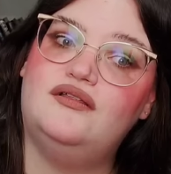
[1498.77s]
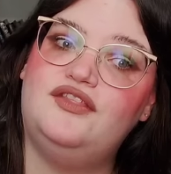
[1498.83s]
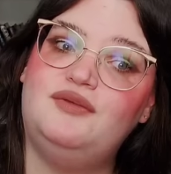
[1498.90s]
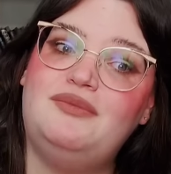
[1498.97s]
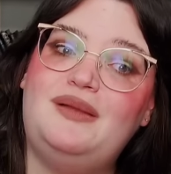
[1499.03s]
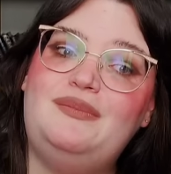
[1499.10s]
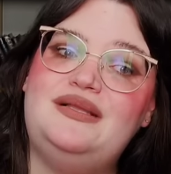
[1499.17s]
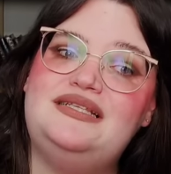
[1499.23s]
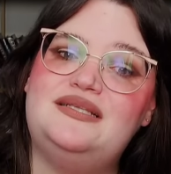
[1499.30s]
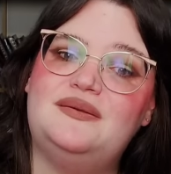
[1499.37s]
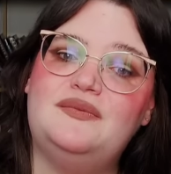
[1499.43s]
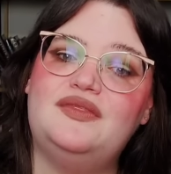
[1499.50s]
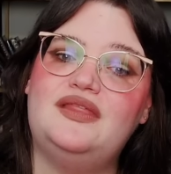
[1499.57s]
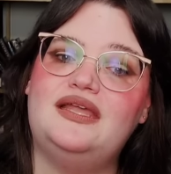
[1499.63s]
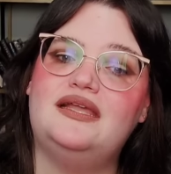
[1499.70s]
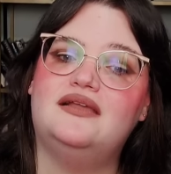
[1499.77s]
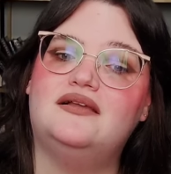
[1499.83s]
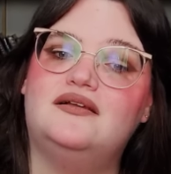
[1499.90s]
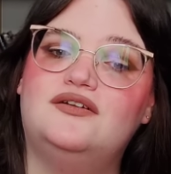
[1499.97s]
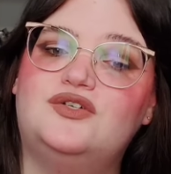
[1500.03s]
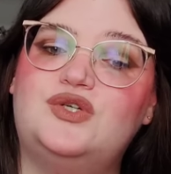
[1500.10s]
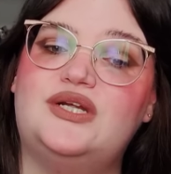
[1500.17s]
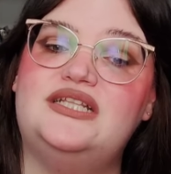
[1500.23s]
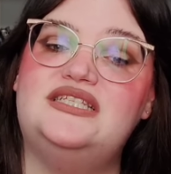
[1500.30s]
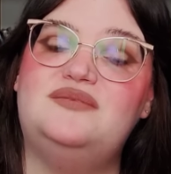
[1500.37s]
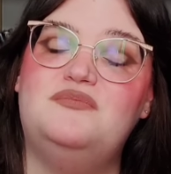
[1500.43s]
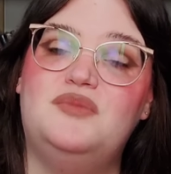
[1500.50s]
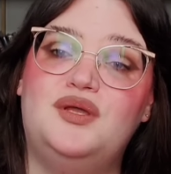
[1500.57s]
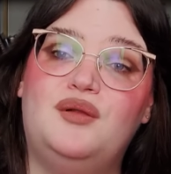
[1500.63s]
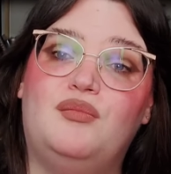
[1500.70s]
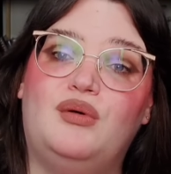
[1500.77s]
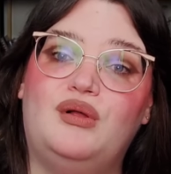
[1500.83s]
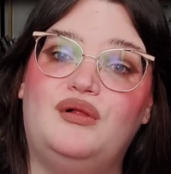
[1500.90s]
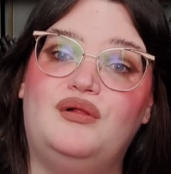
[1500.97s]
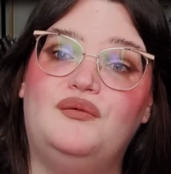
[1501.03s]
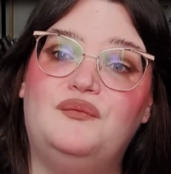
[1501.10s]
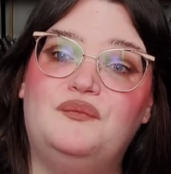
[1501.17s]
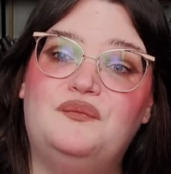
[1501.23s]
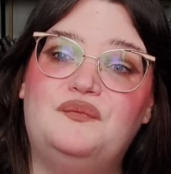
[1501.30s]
There might be something transmittable